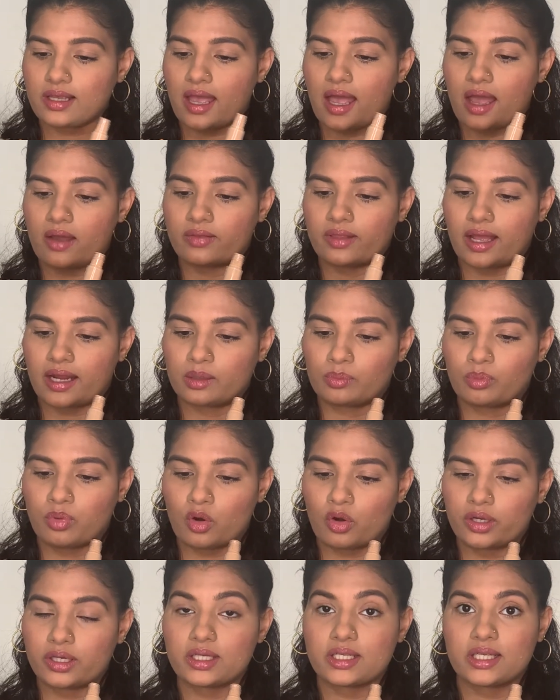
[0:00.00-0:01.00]
have that
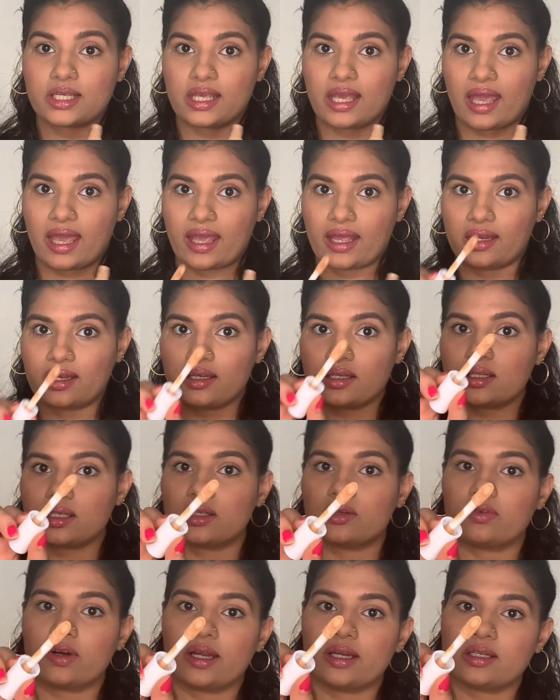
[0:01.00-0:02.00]
pointy end
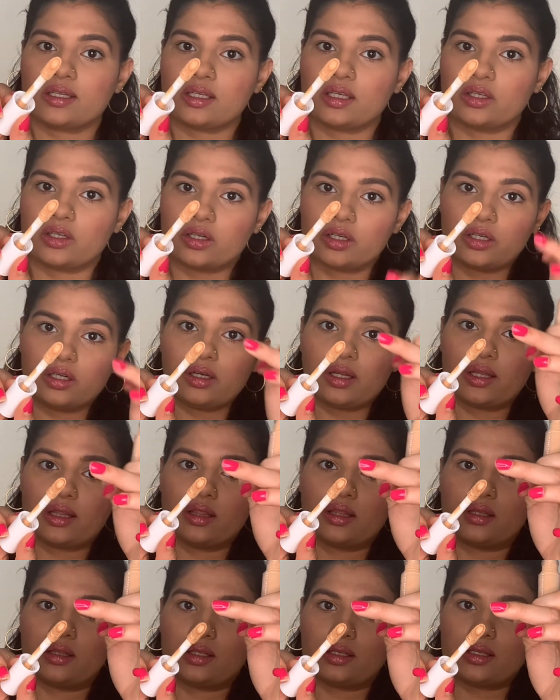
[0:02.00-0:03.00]
right here
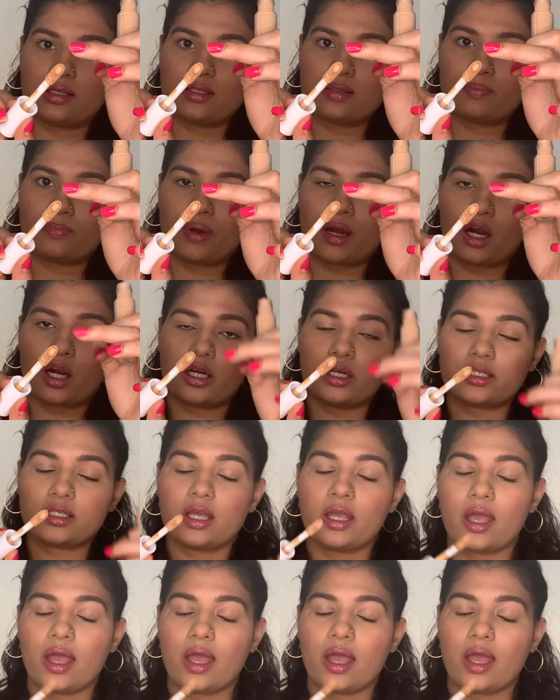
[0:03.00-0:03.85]
in this part